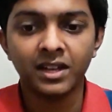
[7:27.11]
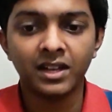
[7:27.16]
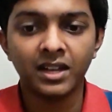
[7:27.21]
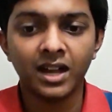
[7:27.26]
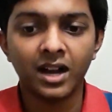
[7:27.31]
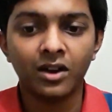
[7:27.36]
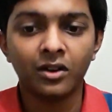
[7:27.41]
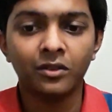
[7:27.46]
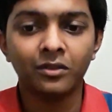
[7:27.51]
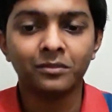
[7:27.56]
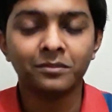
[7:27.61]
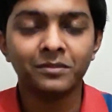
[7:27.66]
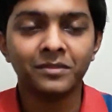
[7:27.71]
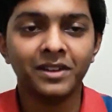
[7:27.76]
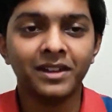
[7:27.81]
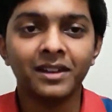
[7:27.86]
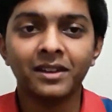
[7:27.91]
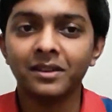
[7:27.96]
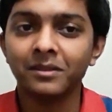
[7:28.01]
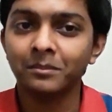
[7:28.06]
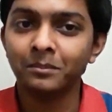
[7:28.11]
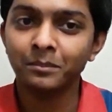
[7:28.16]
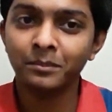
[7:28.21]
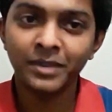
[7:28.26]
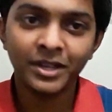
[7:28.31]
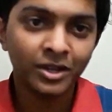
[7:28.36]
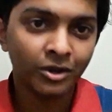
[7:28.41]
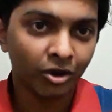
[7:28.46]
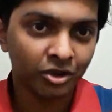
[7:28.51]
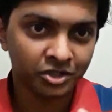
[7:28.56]
Now
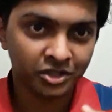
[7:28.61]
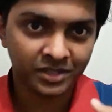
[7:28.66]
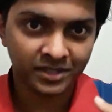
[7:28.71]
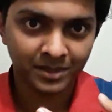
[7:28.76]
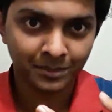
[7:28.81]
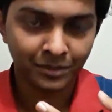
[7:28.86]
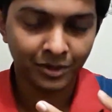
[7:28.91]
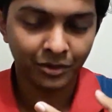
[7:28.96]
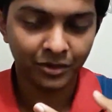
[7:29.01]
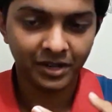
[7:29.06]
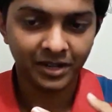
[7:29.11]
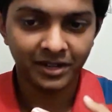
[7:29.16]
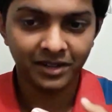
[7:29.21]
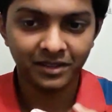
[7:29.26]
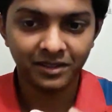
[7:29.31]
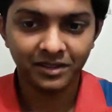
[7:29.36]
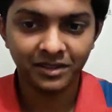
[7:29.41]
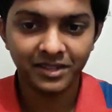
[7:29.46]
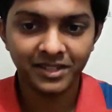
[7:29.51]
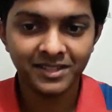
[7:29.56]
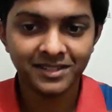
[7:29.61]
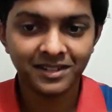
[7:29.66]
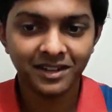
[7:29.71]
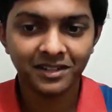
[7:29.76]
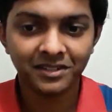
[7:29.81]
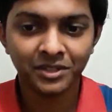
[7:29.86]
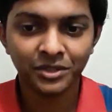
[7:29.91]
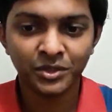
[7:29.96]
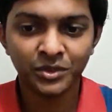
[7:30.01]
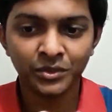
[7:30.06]
be cautious about it. These
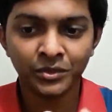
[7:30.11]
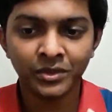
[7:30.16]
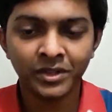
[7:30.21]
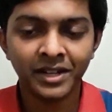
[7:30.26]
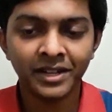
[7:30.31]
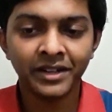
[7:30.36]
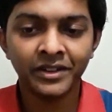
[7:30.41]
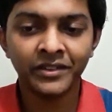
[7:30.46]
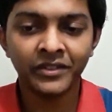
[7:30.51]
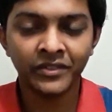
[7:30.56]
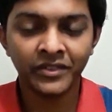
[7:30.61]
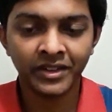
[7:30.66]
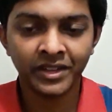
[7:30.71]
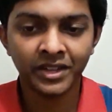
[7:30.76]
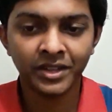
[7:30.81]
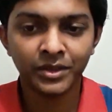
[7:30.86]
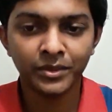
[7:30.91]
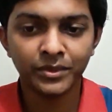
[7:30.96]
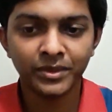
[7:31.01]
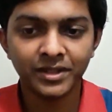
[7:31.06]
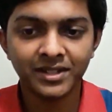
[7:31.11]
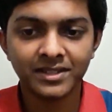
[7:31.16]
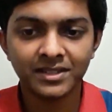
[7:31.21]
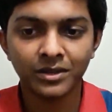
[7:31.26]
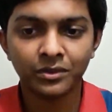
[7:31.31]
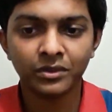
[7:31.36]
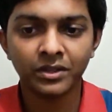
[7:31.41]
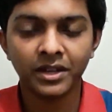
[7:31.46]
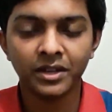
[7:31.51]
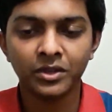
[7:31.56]
are the two really tricky units
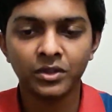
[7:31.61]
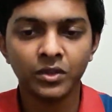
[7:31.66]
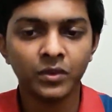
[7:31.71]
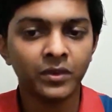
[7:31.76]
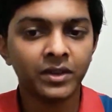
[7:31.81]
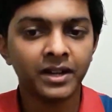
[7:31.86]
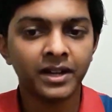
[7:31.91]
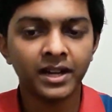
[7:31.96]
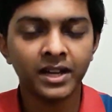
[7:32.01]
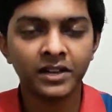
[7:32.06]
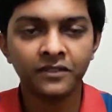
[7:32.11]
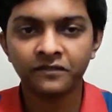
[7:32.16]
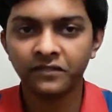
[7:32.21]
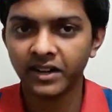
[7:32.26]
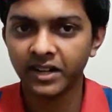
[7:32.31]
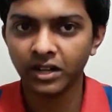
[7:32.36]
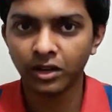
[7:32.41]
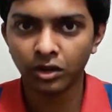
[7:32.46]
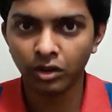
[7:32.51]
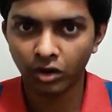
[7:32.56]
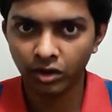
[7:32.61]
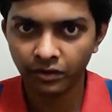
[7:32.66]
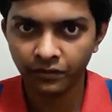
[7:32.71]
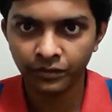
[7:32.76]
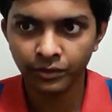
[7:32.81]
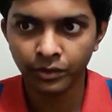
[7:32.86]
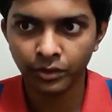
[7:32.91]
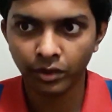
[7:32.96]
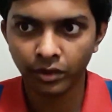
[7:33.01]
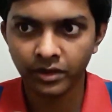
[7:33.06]
out there. You will really find a lot
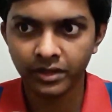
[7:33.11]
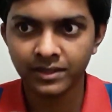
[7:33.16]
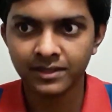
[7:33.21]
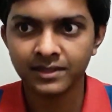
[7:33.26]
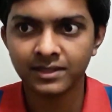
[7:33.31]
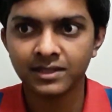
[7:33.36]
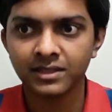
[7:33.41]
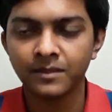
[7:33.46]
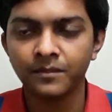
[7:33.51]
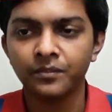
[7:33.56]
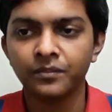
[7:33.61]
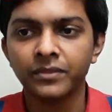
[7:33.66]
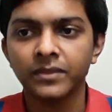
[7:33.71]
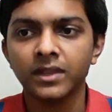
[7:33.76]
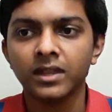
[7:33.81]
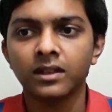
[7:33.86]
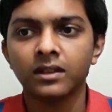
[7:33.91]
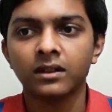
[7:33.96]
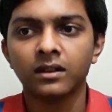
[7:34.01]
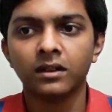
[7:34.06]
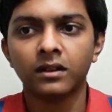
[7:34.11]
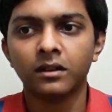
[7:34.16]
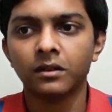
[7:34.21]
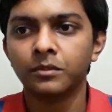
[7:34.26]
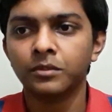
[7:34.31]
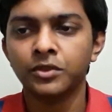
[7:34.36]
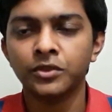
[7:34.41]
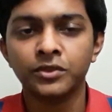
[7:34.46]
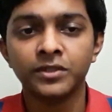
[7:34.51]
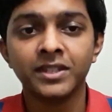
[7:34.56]
of tutorials
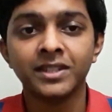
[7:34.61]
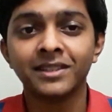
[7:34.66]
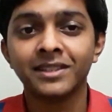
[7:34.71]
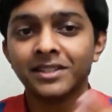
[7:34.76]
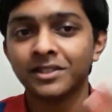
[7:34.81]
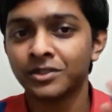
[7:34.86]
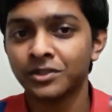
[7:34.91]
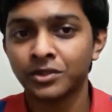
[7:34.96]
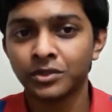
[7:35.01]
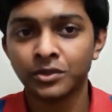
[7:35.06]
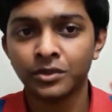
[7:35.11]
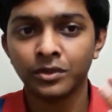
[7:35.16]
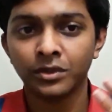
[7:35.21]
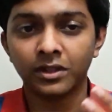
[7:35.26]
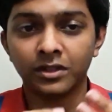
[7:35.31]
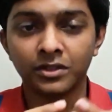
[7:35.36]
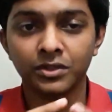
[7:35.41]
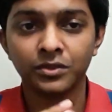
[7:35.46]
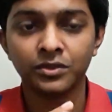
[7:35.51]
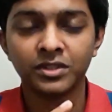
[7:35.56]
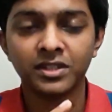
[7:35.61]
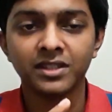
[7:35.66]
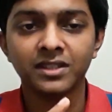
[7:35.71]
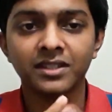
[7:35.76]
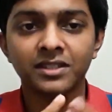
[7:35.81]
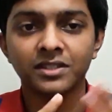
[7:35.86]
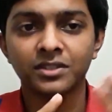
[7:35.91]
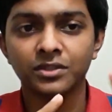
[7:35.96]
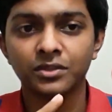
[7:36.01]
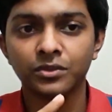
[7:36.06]
uh, using this uh, using
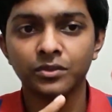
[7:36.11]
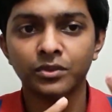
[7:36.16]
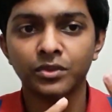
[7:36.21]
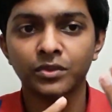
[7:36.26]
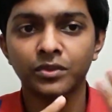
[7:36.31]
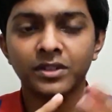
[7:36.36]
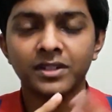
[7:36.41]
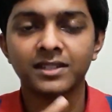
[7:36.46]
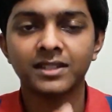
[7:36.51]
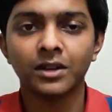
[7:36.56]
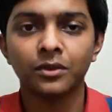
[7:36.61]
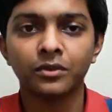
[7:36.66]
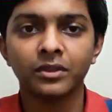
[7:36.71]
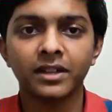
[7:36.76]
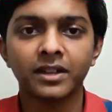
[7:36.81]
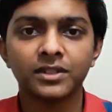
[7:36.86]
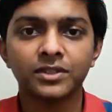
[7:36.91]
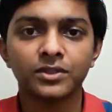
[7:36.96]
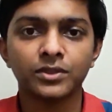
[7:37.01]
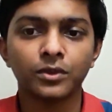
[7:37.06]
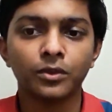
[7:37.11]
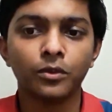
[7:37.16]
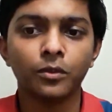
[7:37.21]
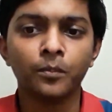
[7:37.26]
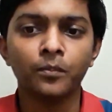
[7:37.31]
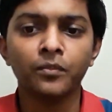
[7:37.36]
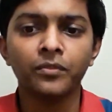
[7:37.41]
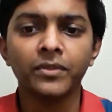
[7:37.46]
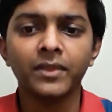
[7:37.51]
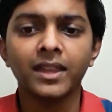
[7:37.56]
these two units out there.
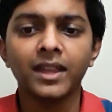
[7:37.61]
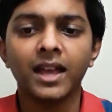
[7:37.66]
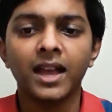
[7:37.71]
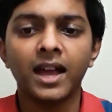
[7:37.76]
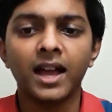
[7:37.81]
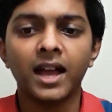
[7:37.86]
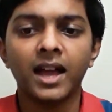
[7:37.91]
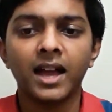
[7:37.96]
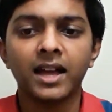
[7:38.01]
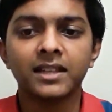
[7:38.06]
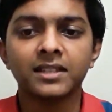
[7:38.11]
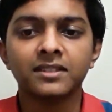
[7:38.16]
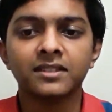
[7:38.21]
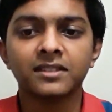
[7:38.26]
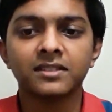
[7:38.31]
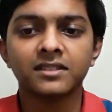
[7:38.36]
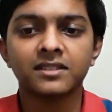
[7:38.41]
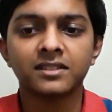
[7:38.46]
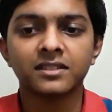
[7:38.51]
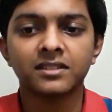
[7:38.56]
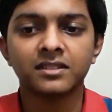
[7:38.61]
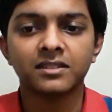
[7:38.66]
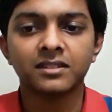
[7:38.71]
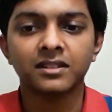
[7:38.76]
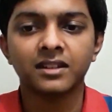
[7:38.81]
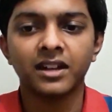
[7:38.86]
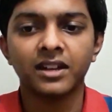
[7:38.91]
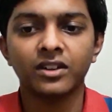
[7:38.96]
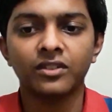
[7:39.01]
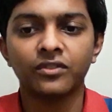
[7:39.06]
So and
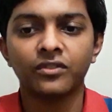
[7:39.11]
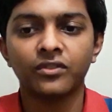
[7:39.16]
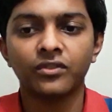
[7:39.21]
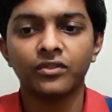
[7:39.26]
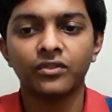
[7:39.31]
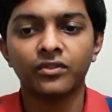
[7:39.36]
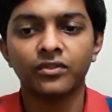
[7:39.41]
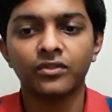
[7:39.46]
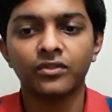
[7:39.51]
just kind of